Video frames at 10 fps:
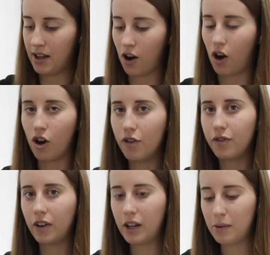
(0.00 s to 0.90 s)

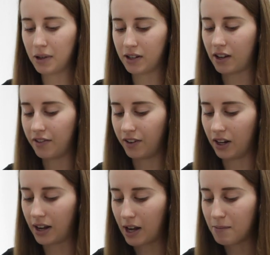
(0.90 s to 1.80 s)
hopefully, because I feel
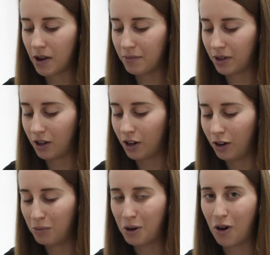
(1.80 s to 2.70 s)
like I might be a
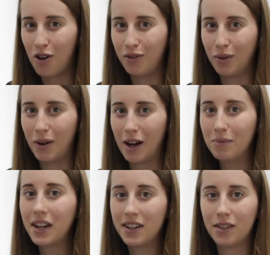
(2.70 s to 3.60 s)
little bit
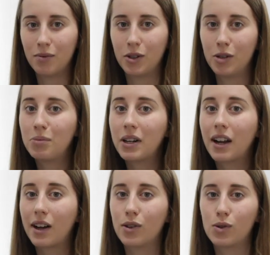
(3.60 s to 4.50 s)
overwhelmed, I didn't want to bring
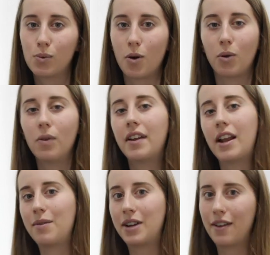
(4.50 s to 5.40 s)
like a swaddle that
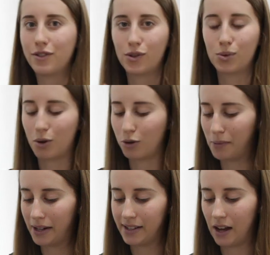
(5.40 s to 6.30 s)
I would have to swaddle
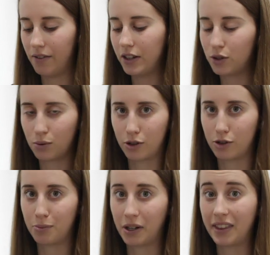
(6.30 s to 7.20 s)
myself. I just wanted
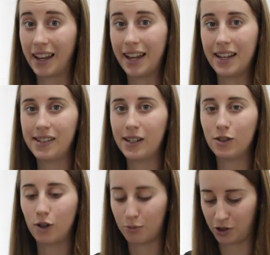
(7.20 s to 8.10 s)
to bring the
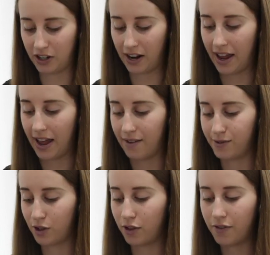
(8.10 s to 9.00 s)
easiest option I have.
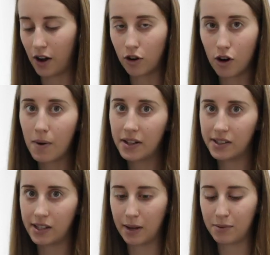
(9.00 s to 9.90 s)
So the Velcro one
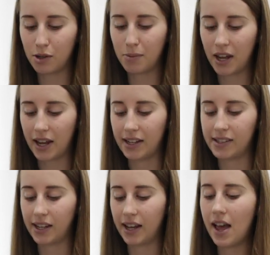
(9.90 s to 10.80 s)
seems to be
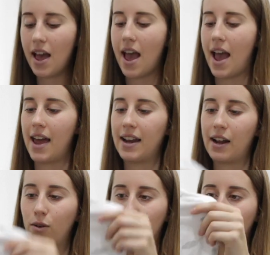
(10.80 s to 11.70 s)
easy, and
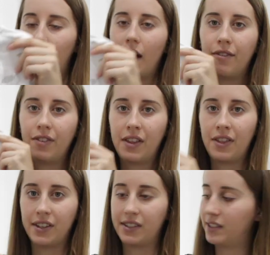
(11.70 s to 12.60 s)
I also
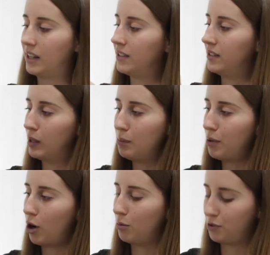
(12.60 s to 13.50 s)
have this zip
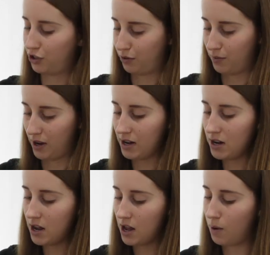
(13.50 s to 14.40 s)
option
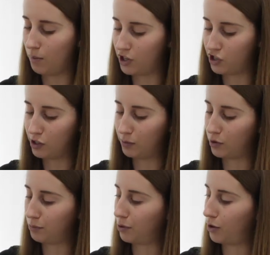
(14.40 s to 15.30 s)
one which zips
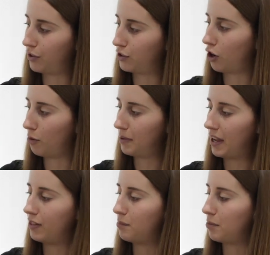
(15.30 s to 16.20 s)
on both the top and the